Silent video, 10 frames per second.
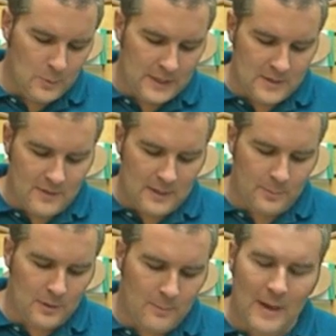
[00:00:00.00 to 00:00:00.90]
we can
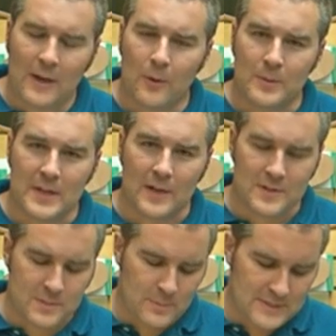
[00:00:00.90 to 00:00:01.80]
develop little micro
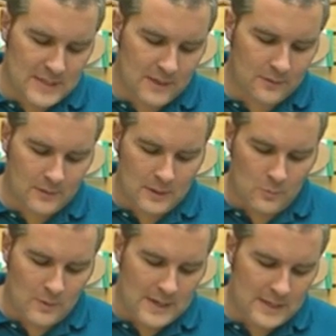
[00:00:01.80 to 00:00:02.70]
tears, particularly
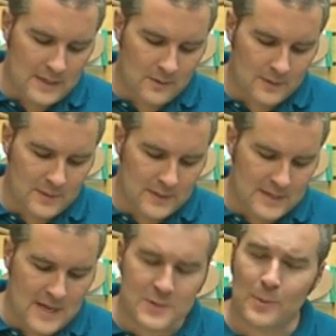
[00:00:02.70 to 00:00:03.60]
right here at the
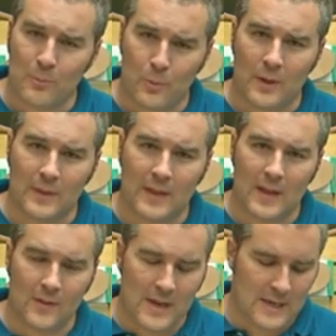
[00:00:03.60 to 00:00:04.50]
attachment point of the
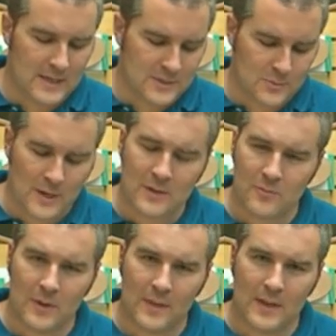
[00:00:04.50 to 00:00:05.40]
calcaneus, right in
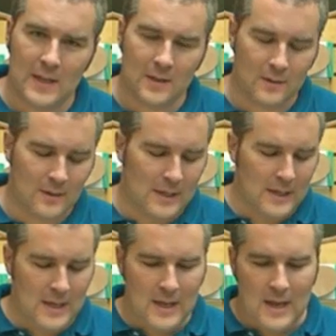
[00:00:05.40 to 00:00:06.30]
front of the heel.
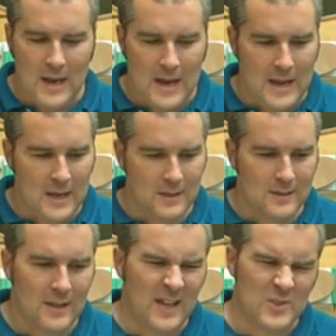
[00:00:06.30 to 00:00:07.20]

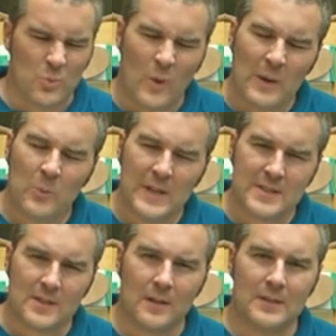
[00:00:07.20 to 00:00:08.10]
And it's when we
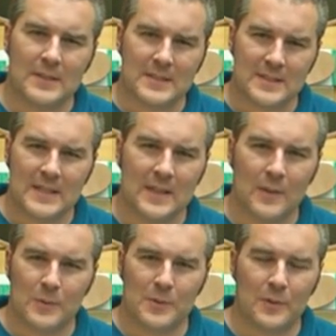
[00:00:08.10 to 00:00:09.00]
start to see
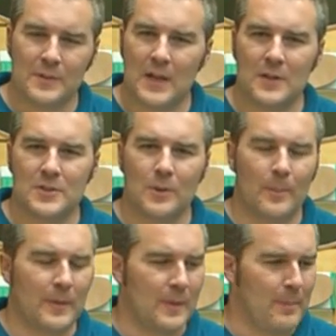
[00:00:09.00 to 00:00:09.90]
those little tears
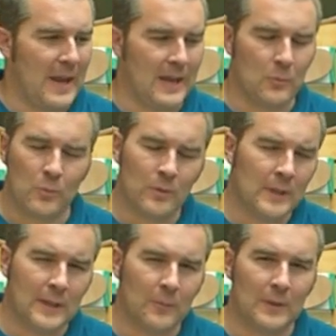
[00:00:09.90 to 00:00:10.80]
show up that the pain
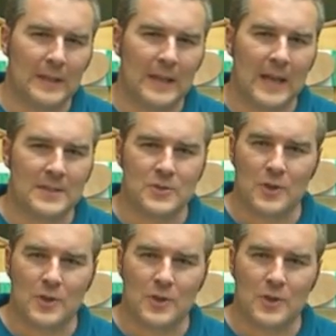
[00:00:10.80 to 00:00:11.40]
really gets